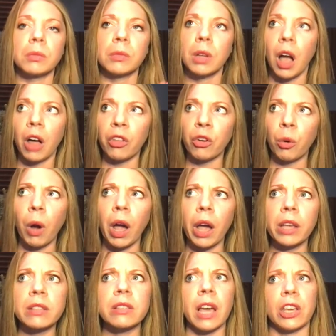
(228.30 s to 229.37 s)

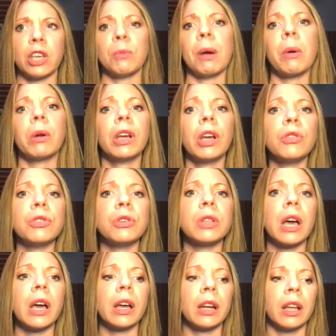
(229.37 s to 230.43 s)
otherwise, yeah, you might want to go do
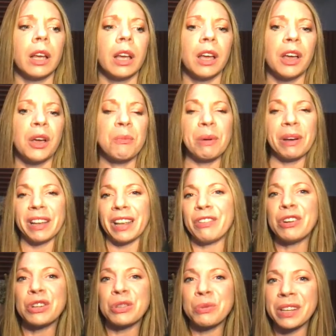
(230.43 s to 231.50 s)
that. But if
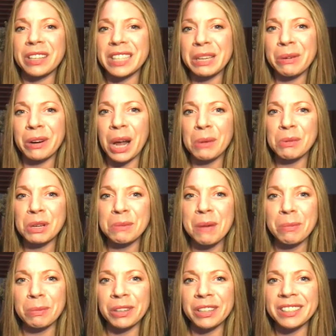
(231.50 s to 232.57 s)
you just want to see what an object
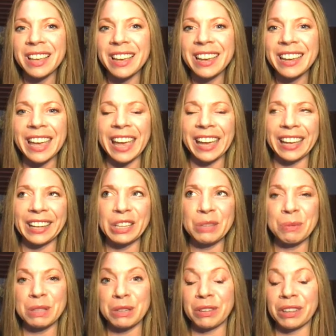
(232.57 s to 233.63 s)
map looks like, and
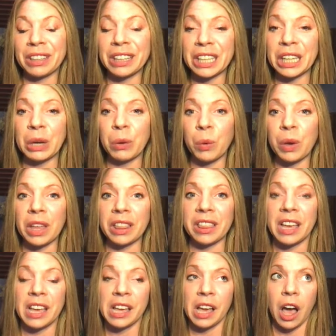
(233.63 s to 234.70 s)
specifically with
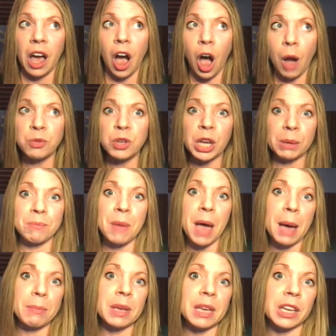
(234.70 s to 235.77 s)
object
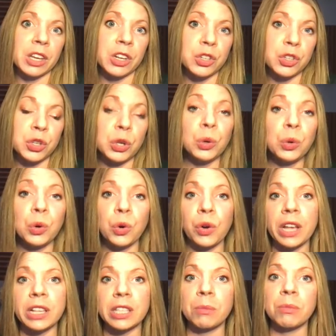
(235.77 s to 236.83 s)
mapping to
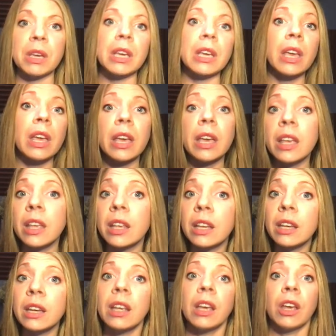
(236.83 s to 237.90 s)
create something
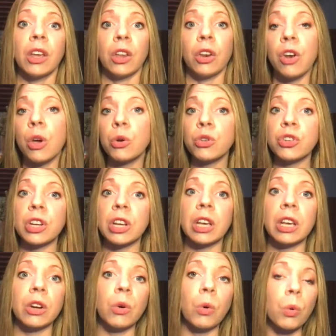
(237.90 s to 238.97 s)
in
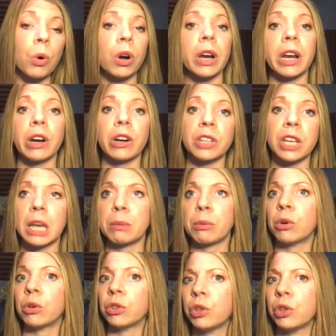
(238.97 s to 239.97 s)
Notion or Airtable, you